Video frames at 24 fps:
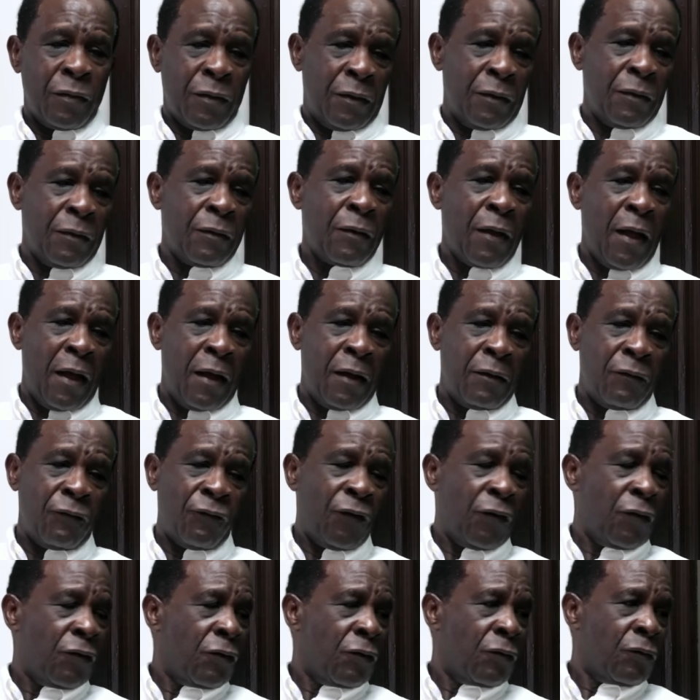had a
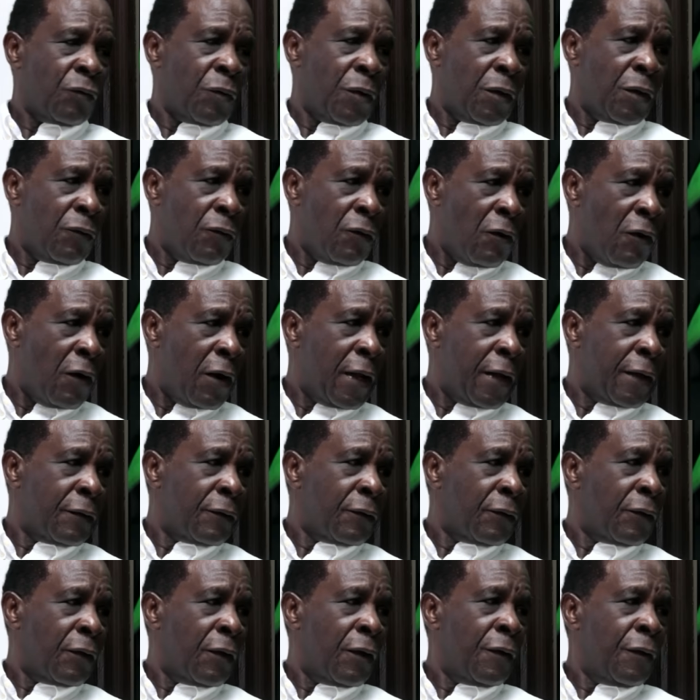visit with Royal, and
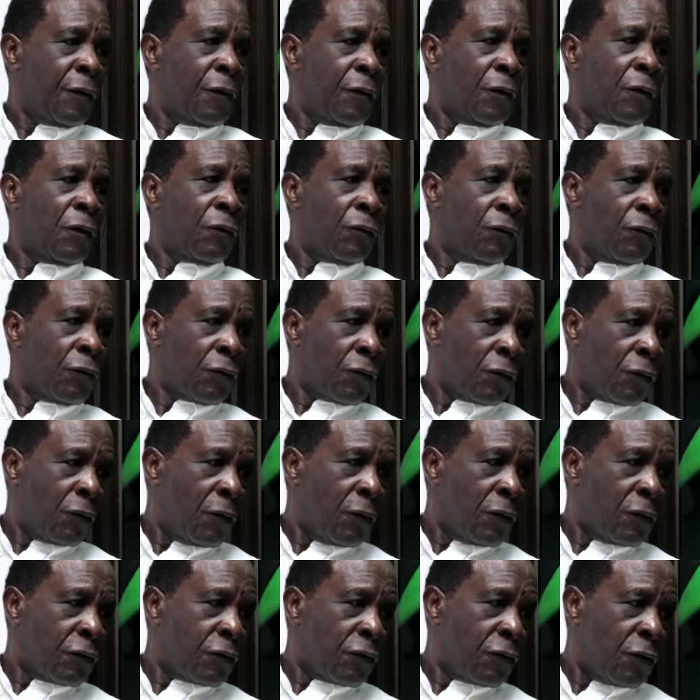was
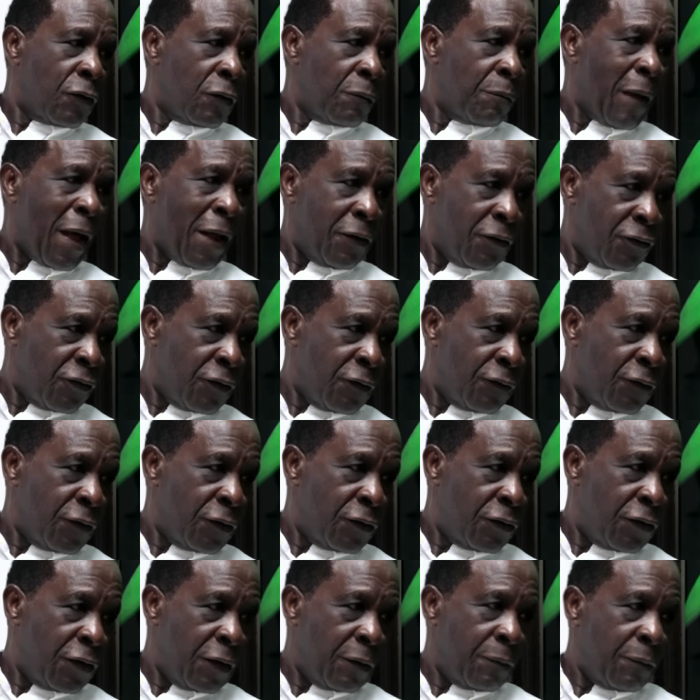also manager of the
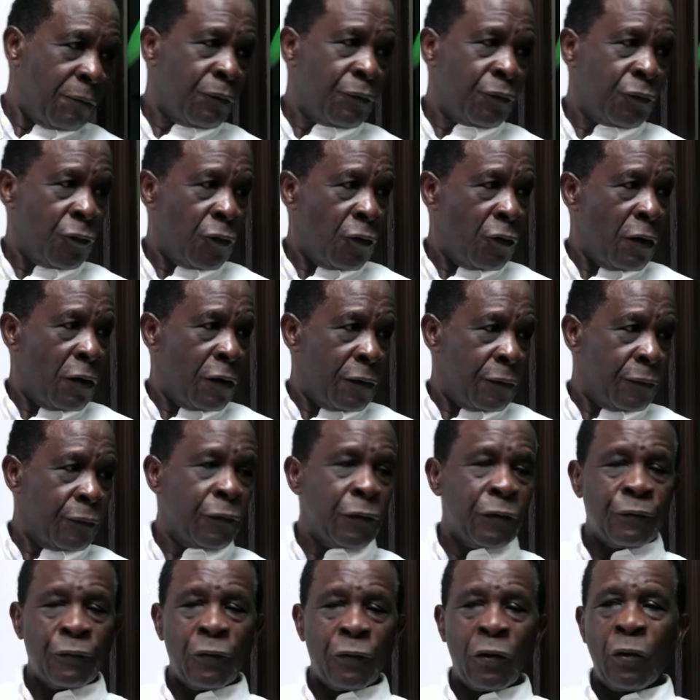team, Royal
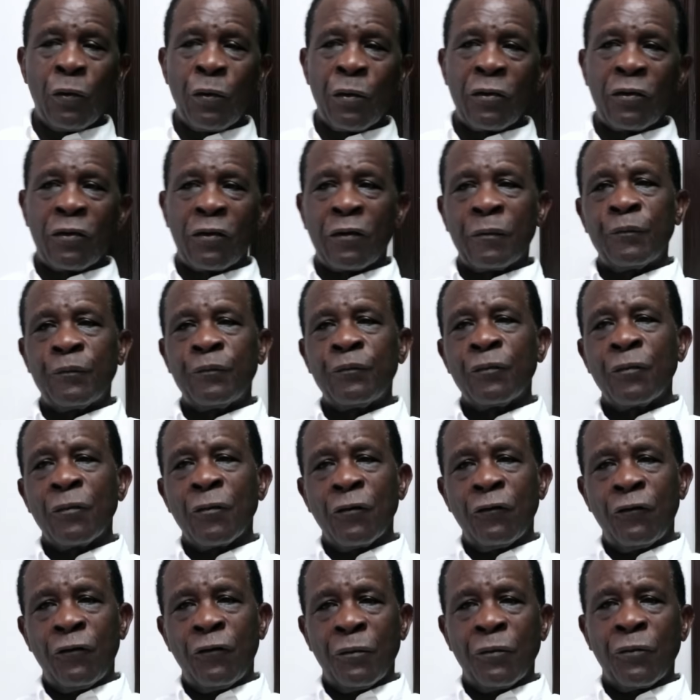Lewis
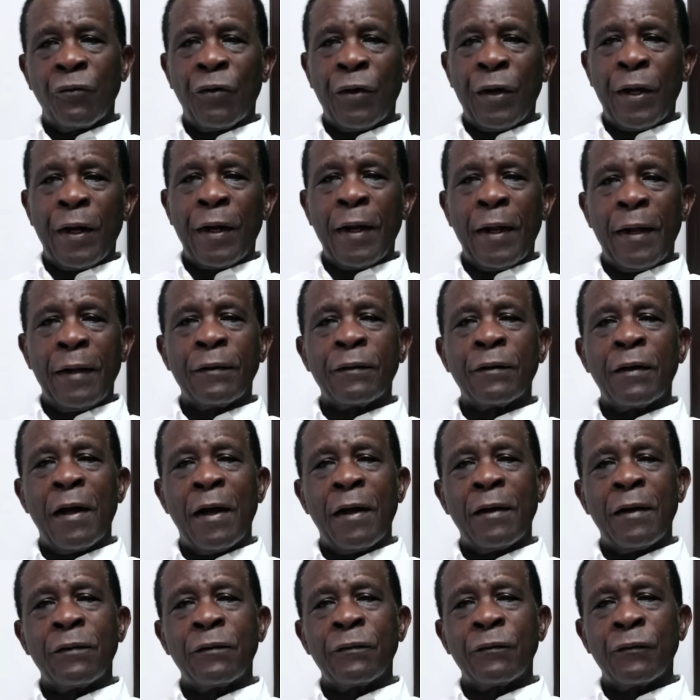from Grenada,
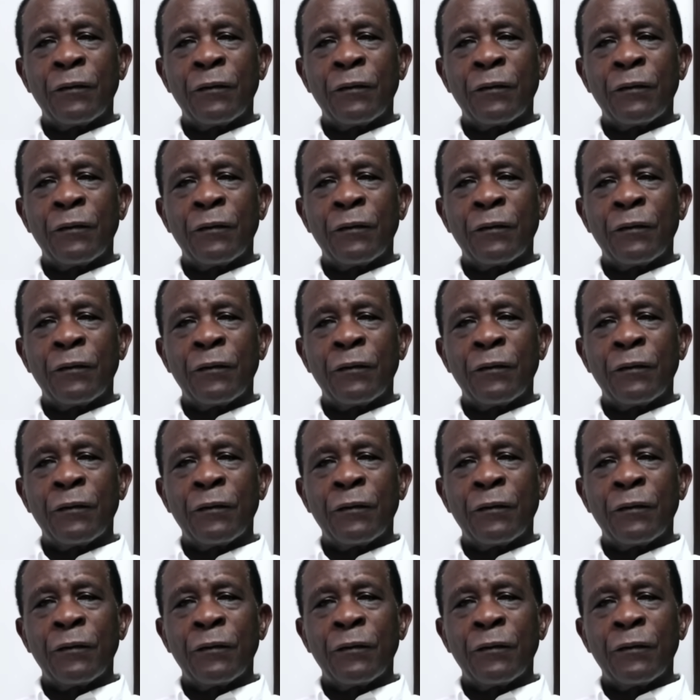and